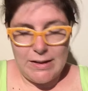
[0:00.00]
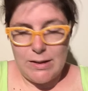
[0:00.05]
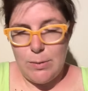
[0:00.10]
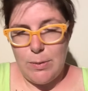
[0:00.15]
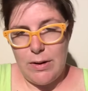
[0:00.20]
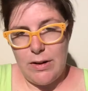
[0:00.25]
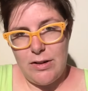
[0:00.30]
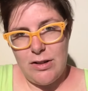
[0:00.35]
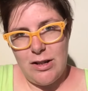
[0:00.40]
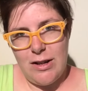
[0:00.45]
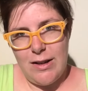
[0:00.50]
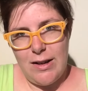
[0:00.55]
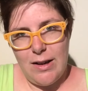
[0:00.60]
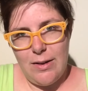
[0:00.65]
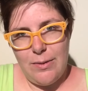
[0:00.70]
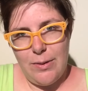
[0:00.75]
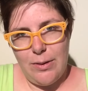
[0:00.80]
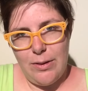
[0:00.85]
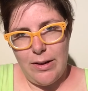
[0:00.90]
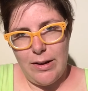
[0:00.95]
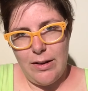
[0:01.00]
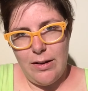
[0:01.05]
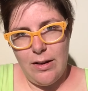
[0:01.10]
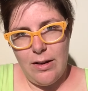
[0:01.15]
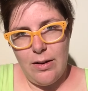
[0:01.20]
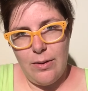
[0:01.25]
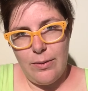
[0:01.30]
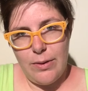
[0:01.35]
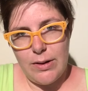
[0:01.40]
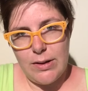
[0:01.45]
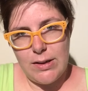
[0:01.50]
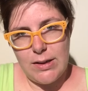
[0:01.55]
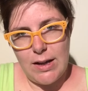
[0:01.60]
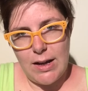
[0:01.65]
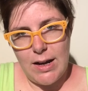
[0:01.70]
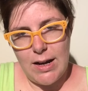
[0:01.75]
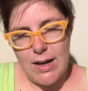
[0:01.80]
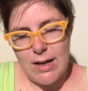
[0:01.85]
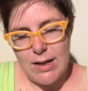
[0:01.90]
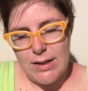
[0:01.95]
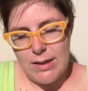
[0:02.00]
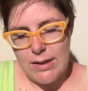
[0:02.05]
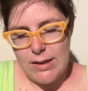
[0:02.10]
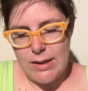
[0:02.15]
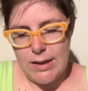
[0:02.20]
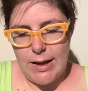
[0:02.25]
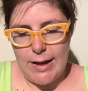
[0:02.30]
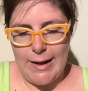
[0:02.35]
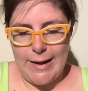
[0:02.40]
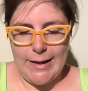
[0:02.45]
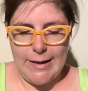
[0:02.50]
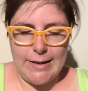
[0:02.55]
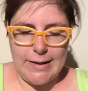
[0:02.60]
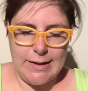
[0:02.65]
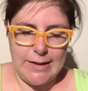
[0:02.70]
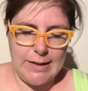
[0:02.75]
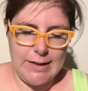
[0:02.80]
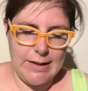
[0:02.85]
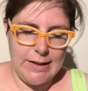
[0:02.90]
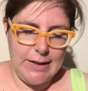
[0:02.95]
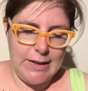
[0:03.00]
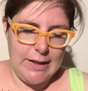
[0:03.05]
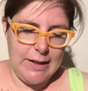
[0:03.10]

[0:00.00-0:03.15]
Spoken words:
that's where J.K. Rowling resides, and